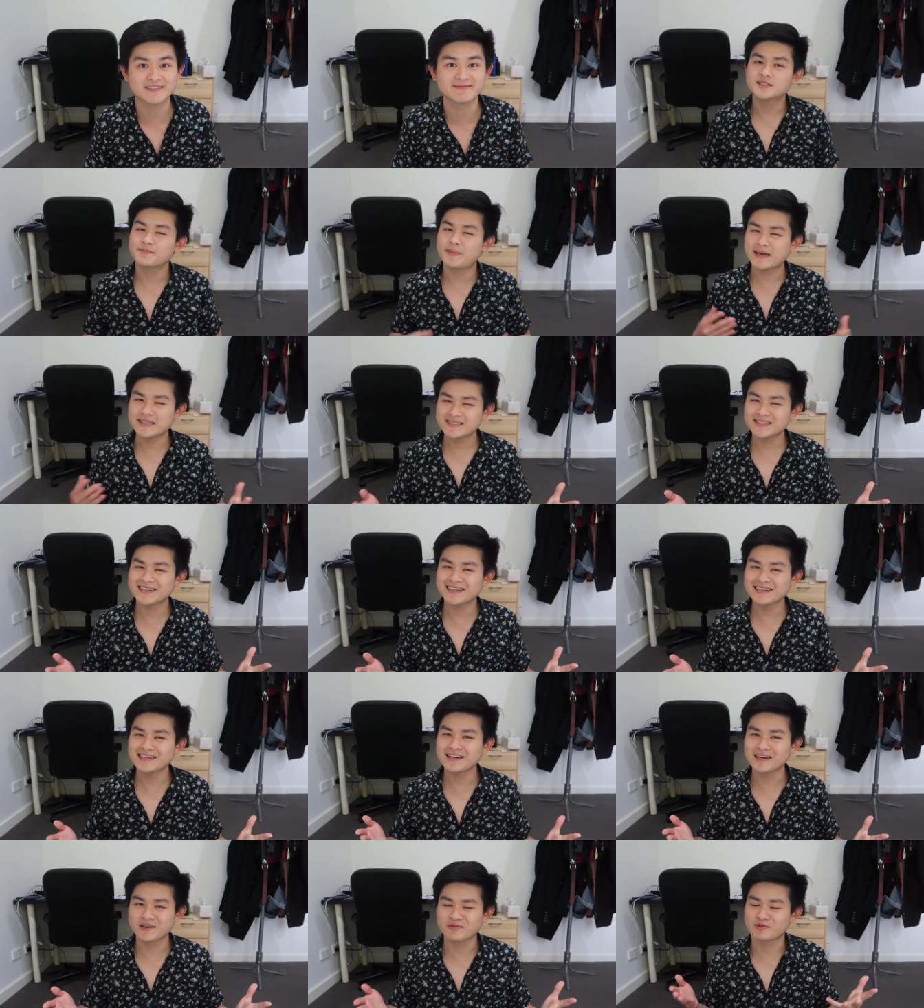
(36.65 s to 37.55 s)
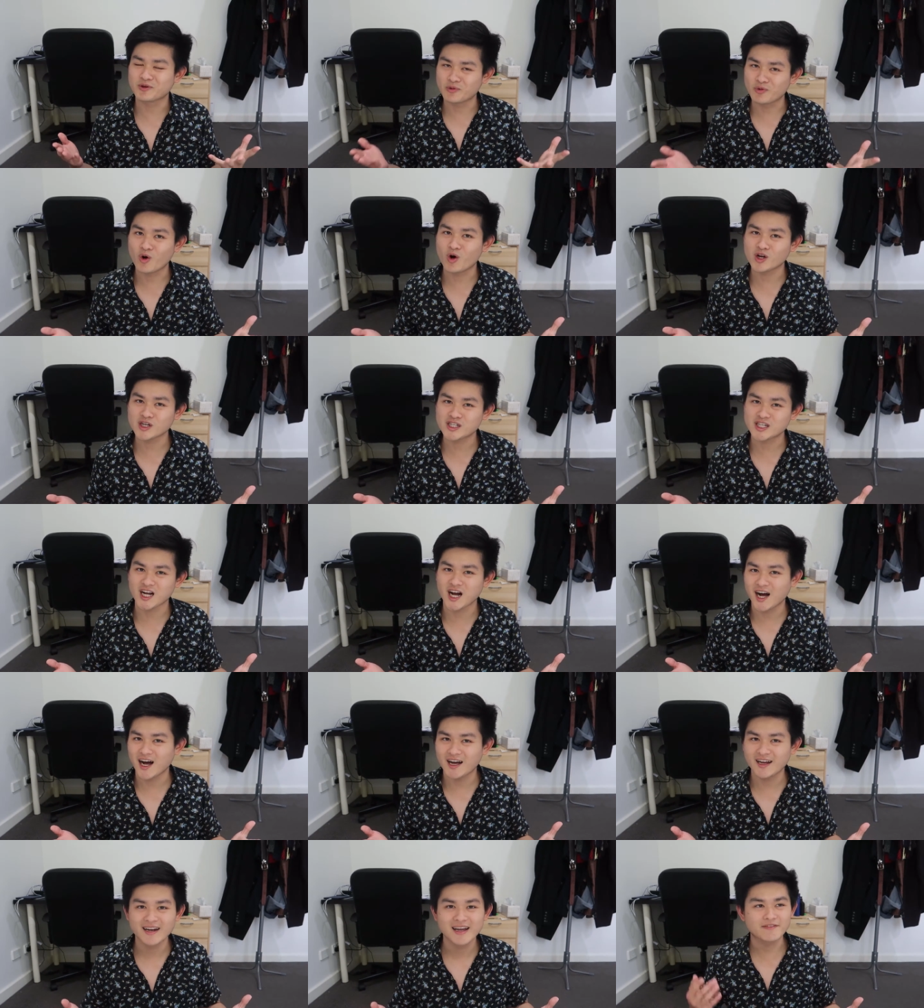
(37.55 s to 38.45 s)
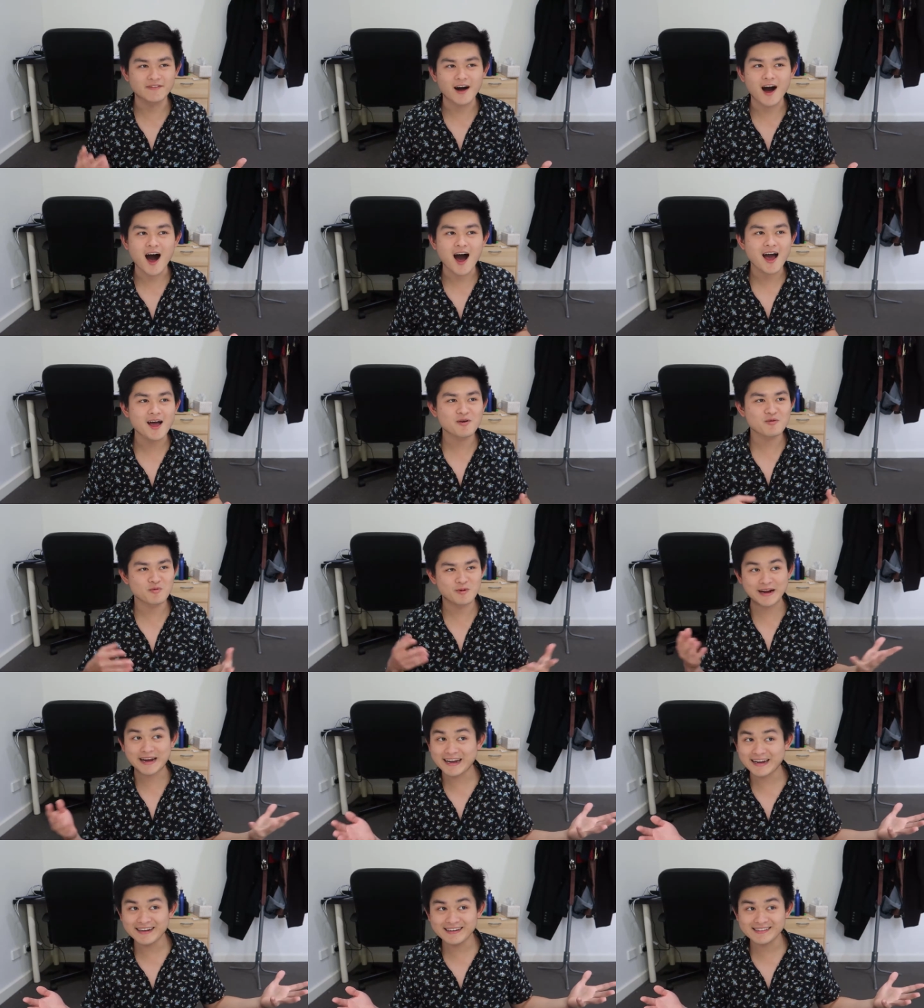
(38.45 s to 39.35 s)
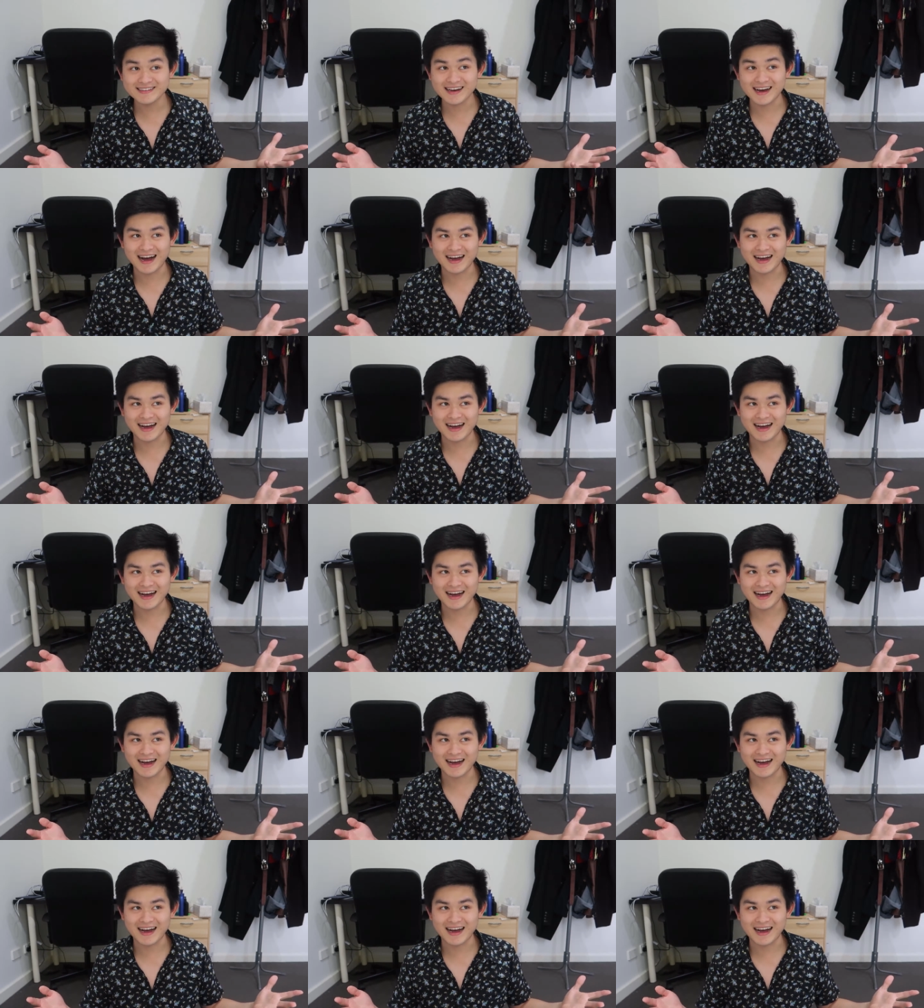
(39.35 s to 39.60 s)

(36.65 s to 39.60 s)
It's basically a reward chart. If I read,